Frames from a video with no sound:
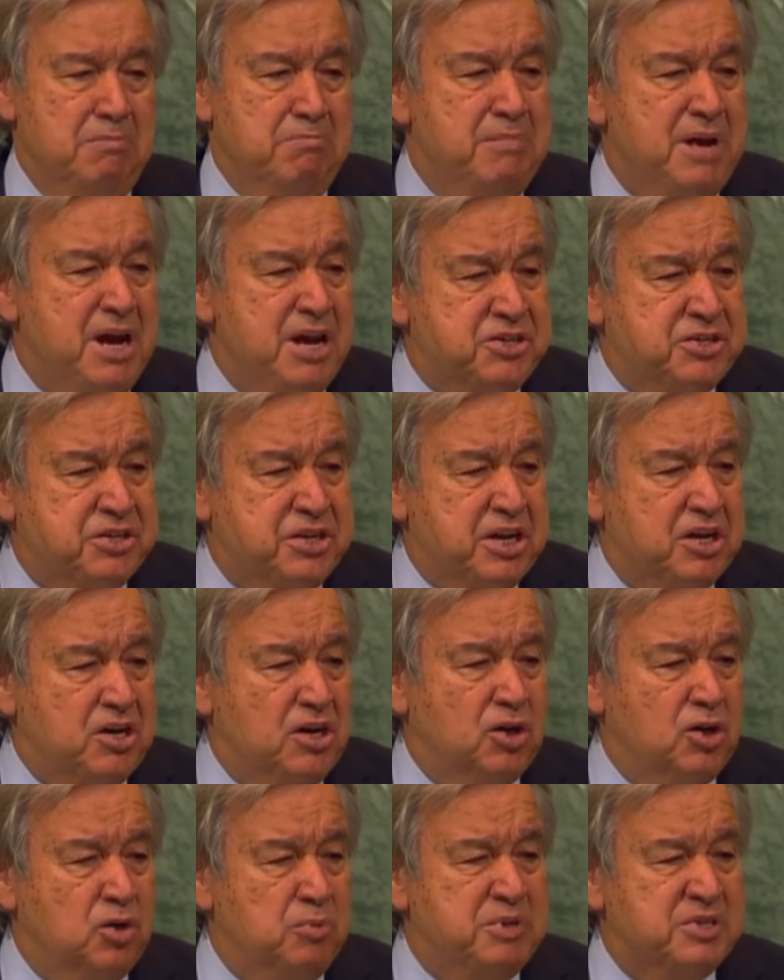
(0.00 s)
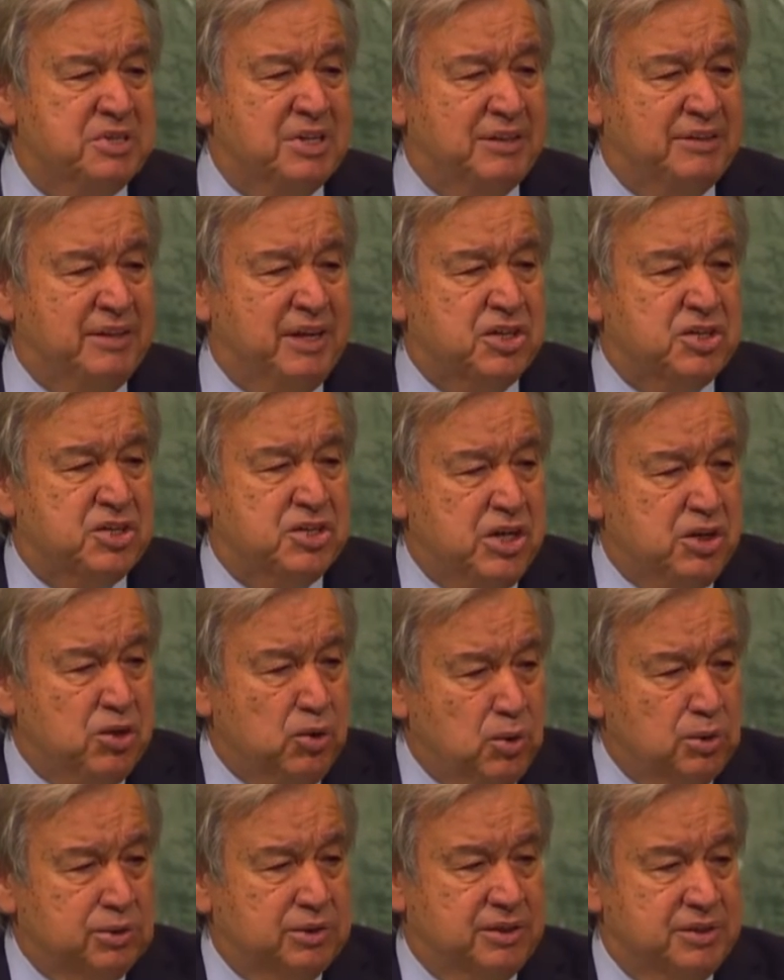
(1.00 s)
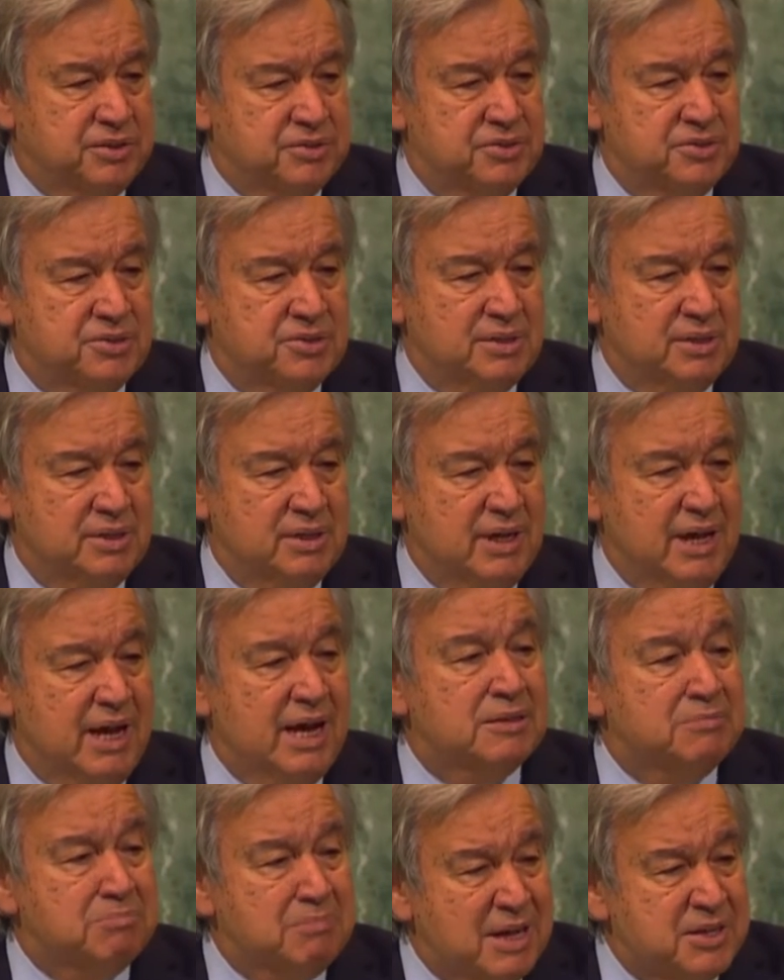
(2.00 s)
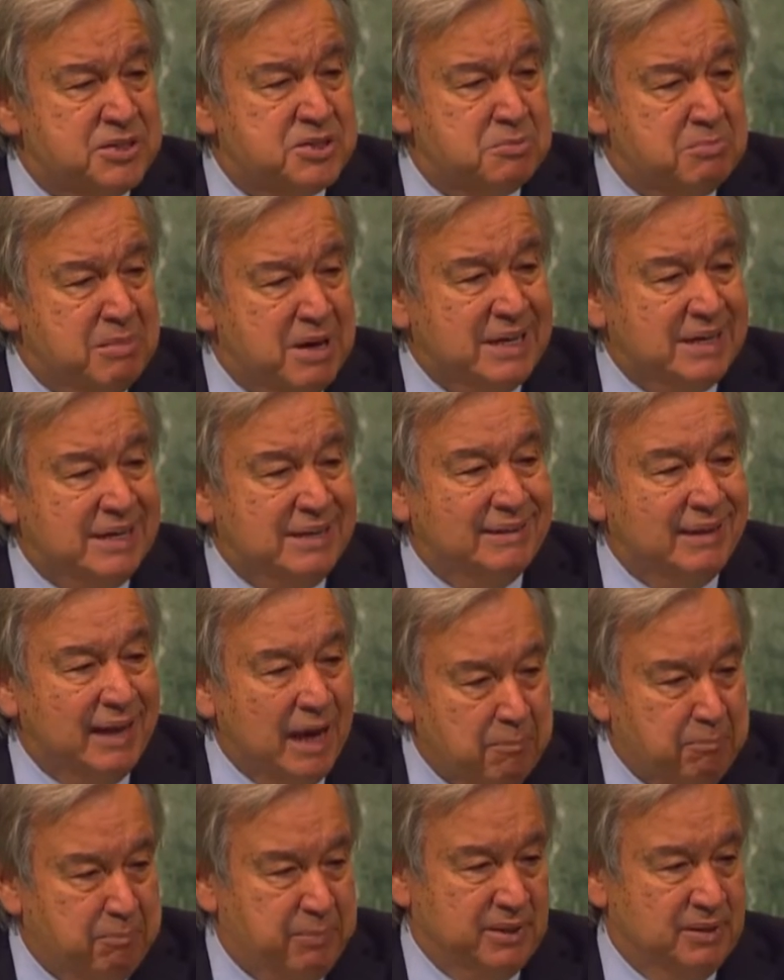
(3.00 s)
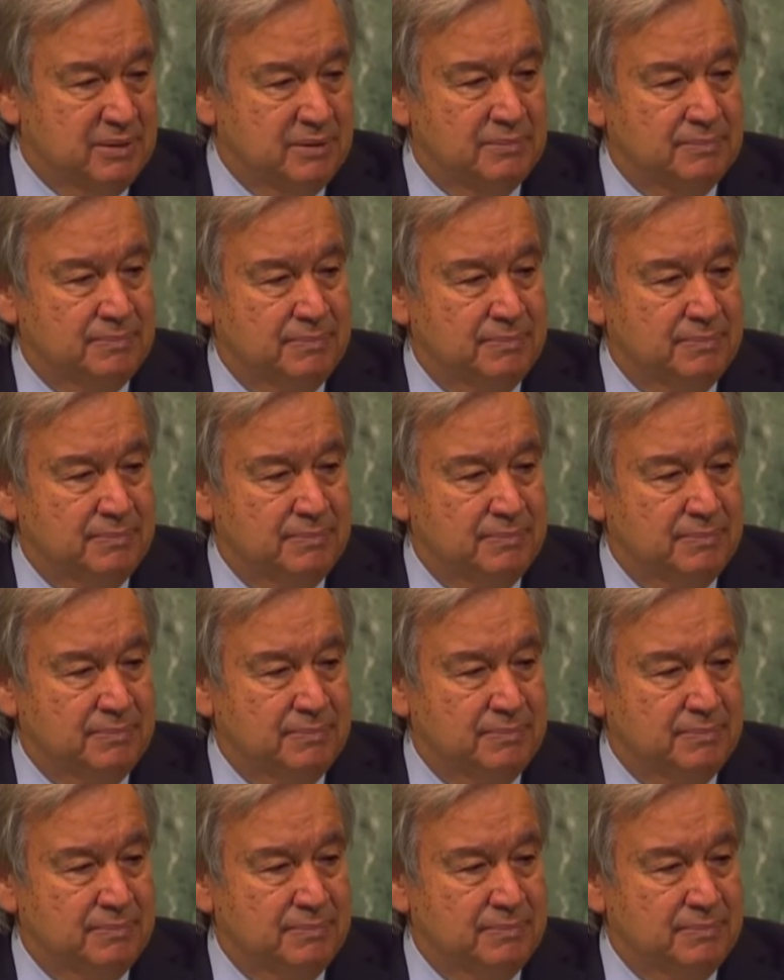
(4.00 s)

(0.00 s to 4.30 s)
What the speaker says: Major economies are their shareholders and must make it happen.